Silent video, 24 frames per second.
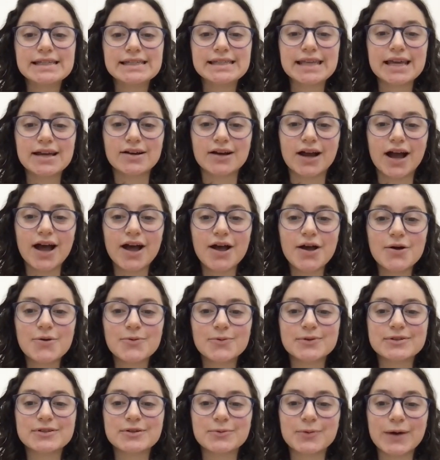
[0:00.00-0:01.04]
Sarah
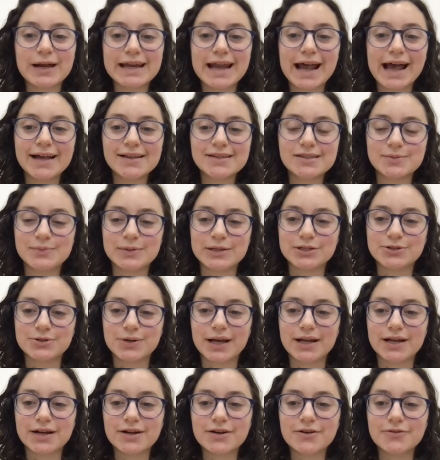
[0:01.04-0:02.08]
was a White House
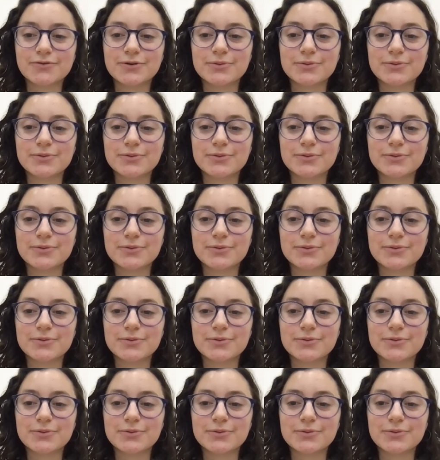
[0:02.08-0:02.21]
speechwriter